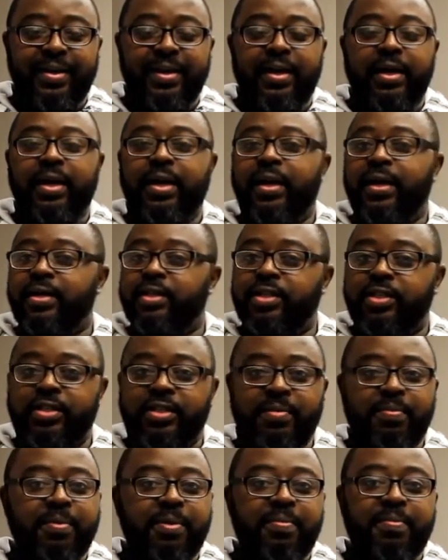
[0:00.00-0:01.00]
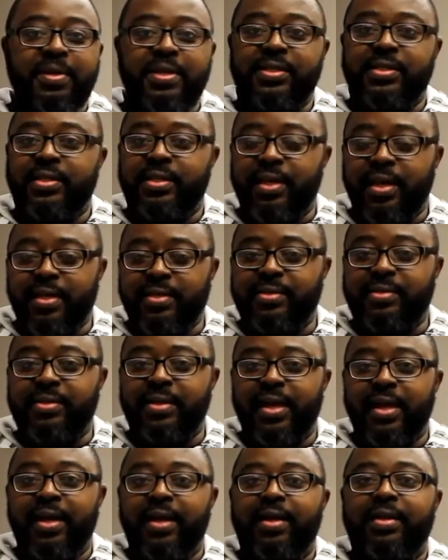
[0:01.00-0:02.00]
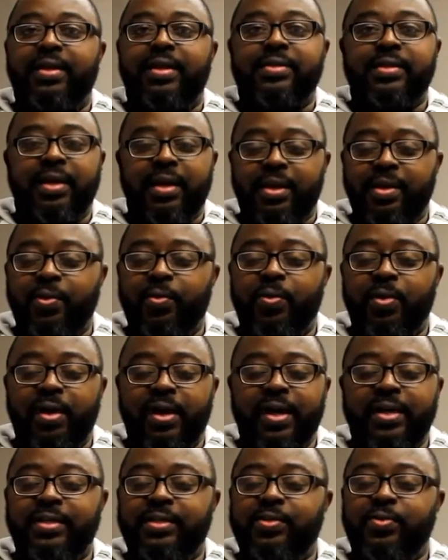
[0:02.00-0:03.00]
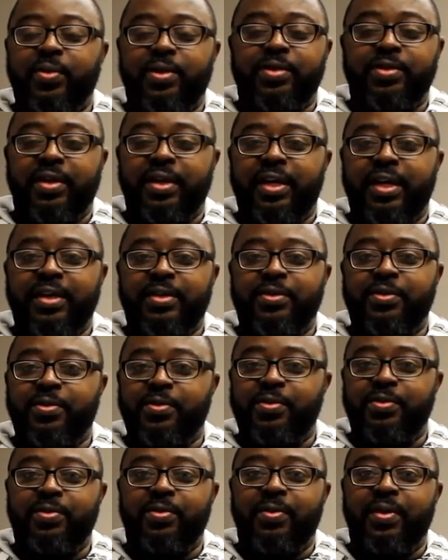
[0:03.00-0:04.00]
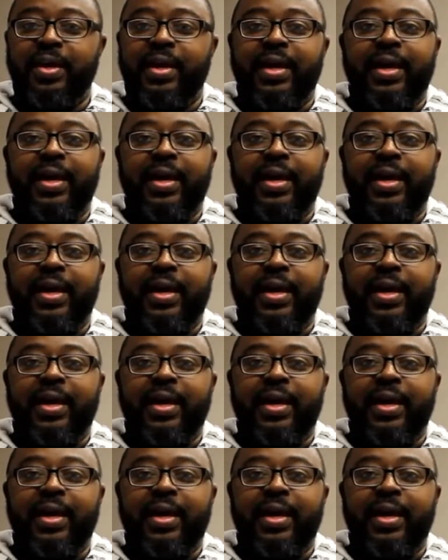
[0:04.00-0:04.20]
Eh just simply means yes. That's another word I just want you to get used to.